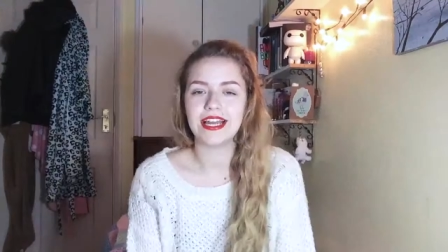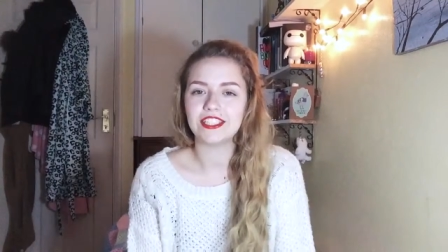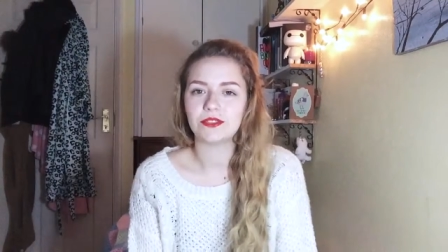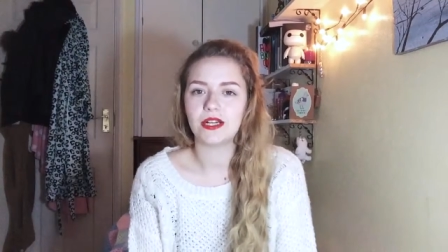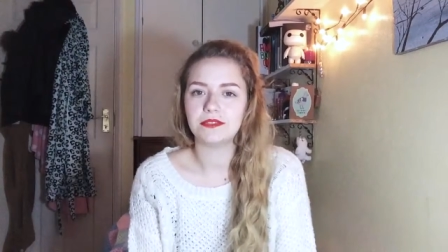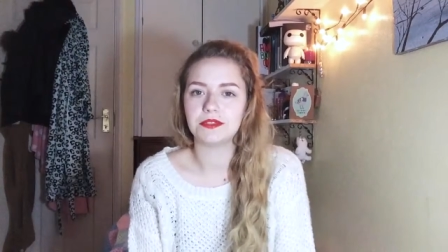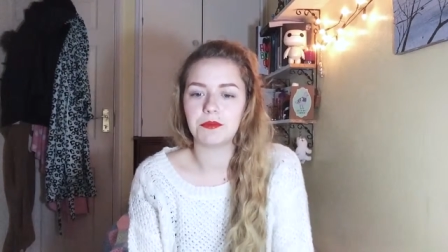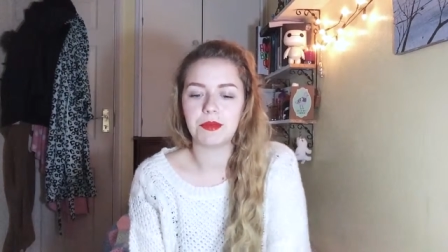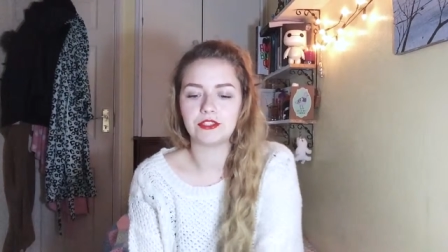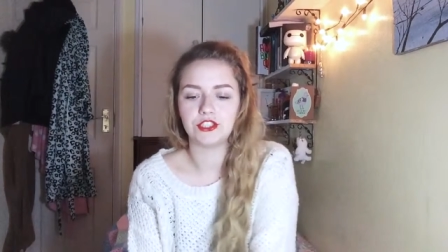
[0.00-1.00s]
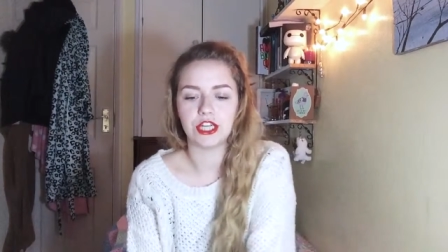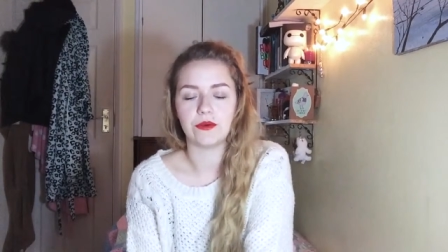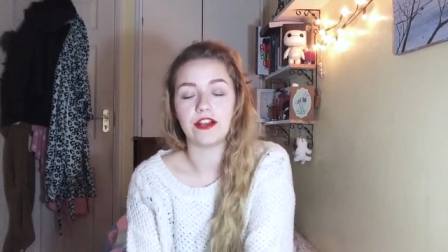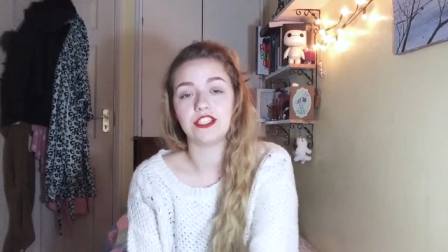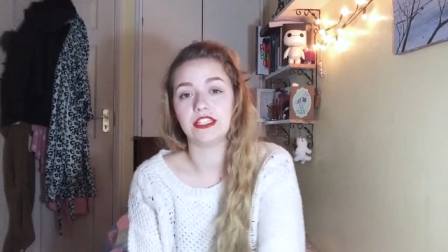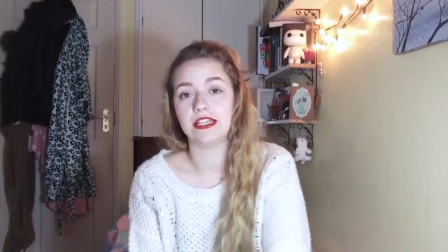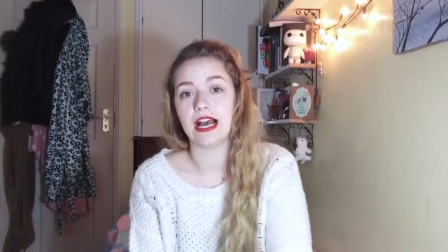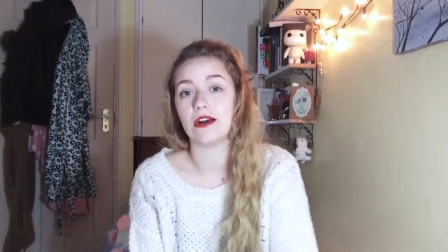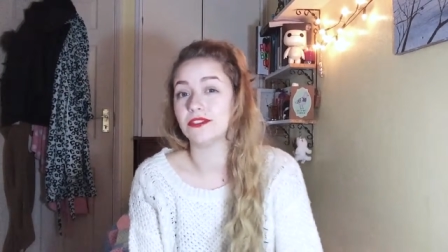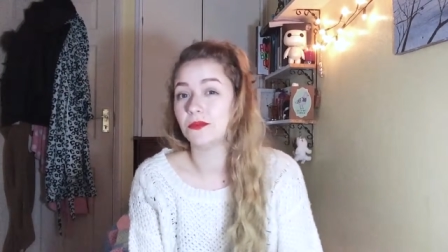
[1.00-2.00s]
The next two items I'm about to show are actually
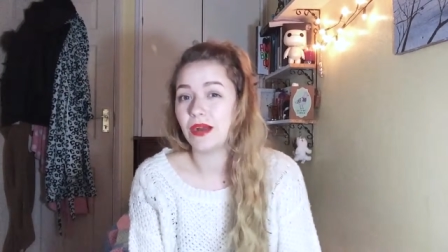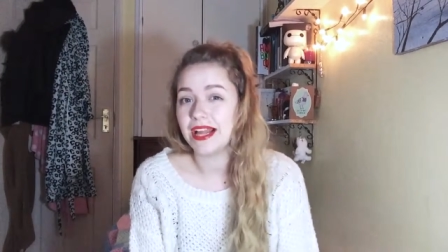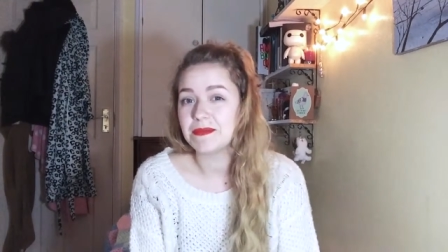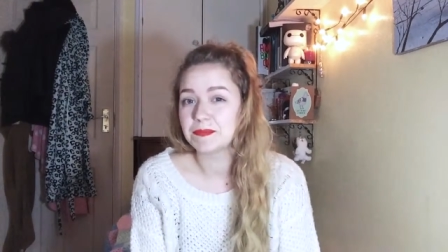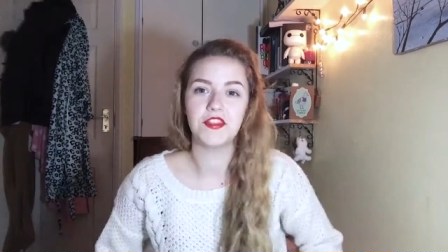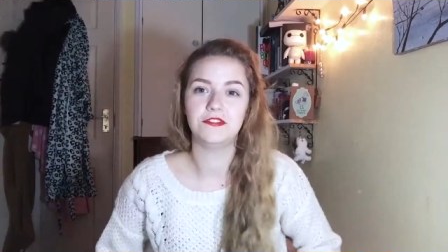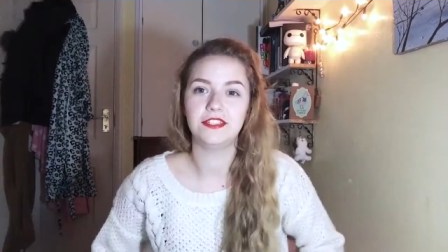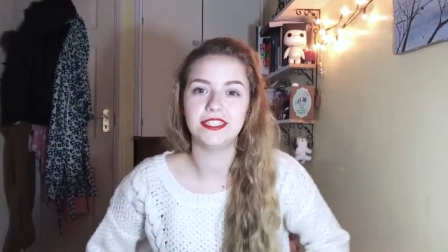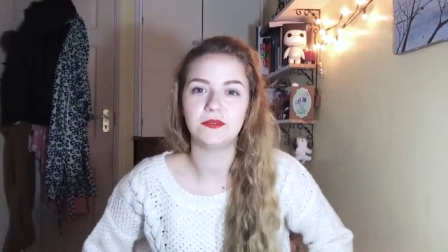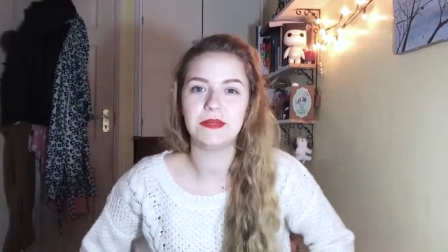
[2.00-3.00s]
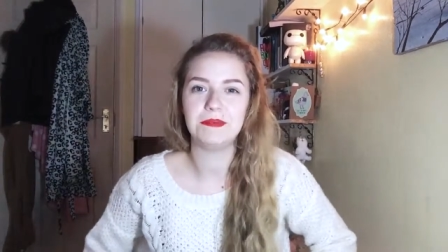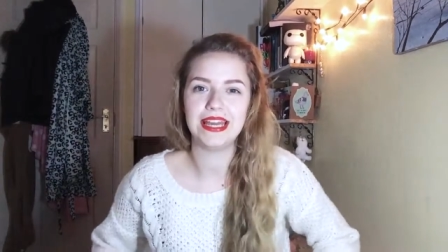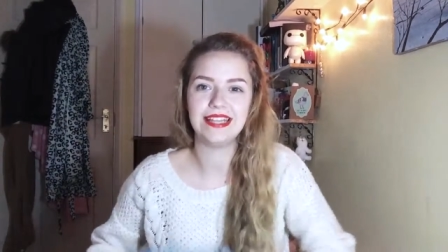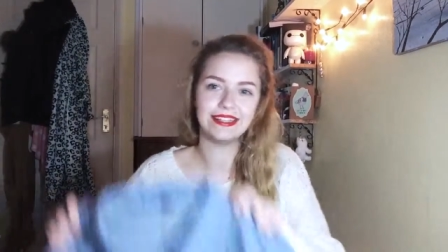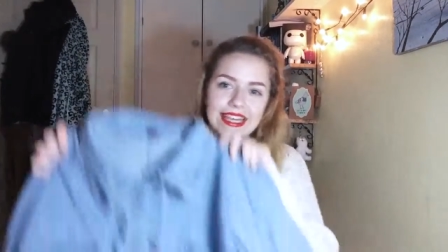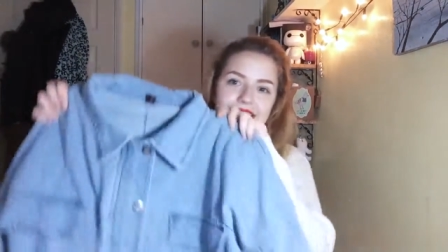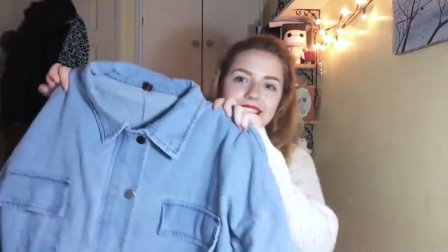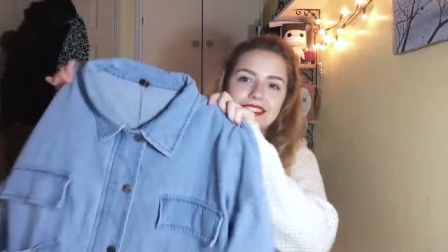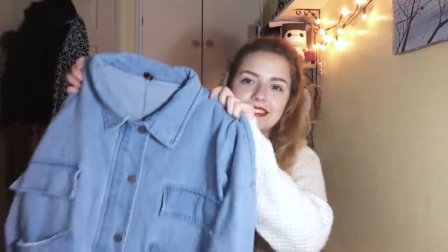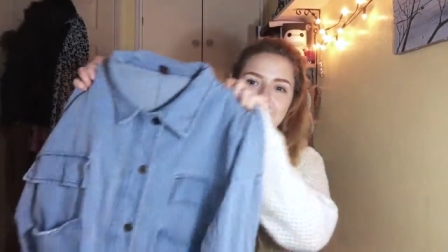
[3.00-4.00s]
outerwear. The first one being
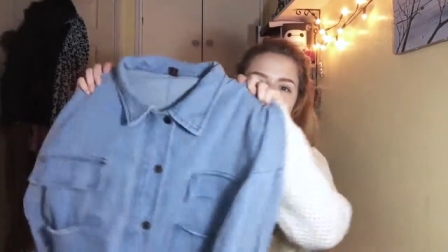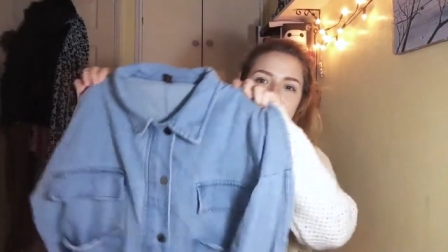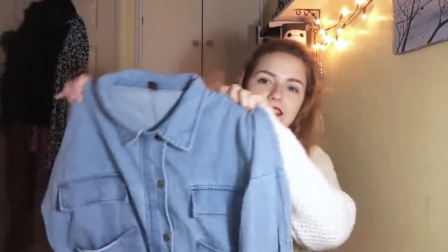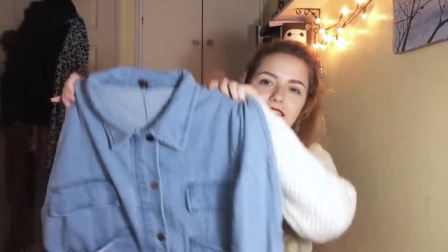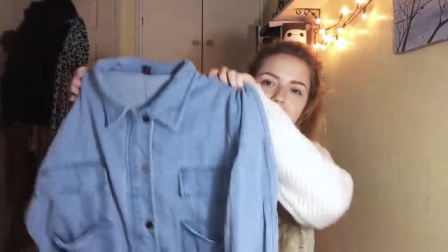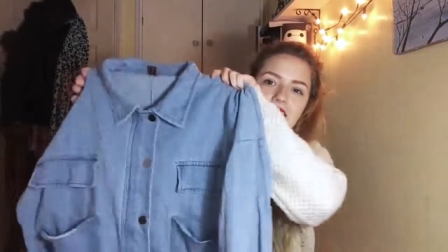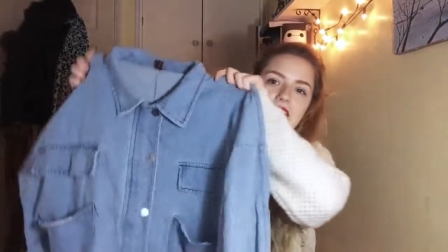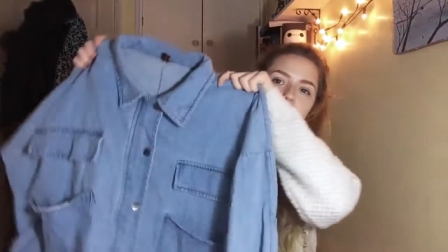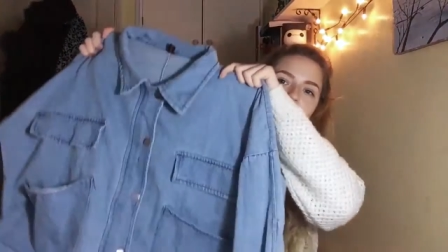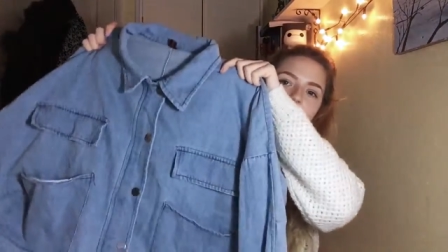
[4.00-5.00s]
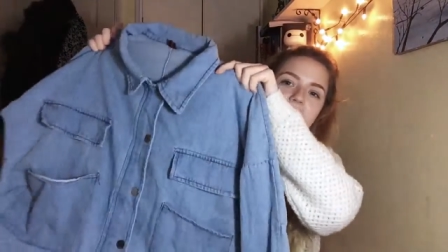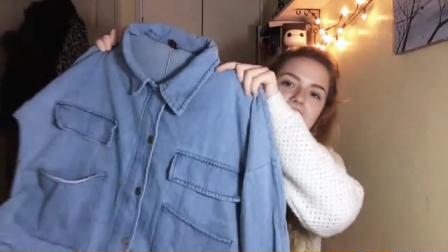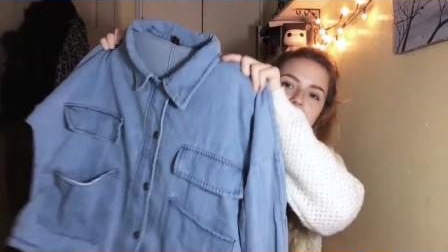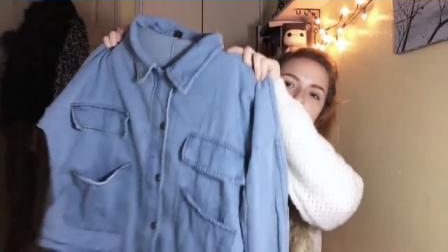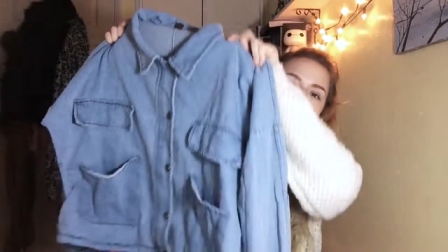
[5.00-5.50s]
this denim jacket.